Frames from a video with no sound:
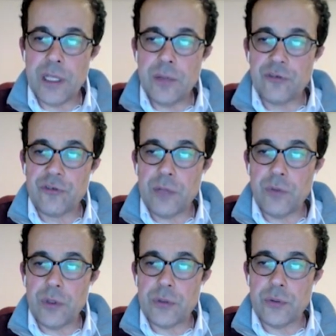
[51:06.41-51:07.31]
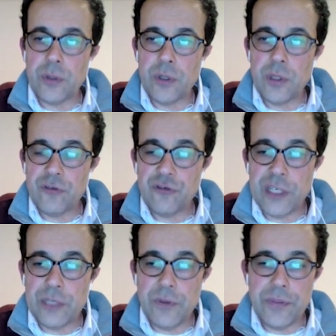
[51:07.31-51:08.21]
which I want to
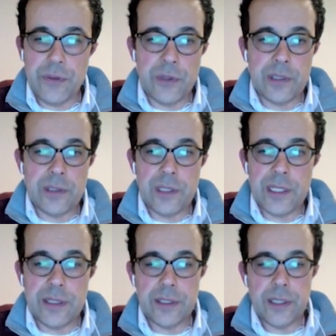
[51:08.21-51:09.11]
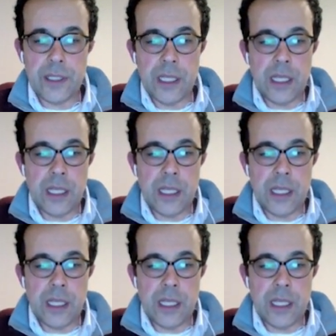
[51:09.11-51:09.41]
share with you here.